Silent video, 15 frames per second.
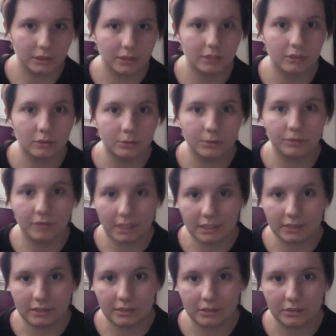it could be
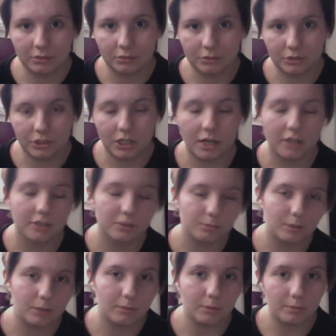related to jerks,
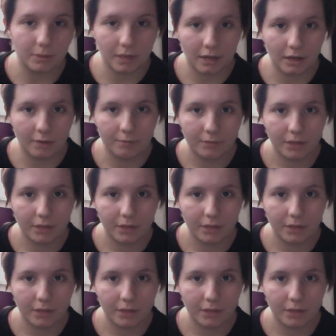blah blah blah.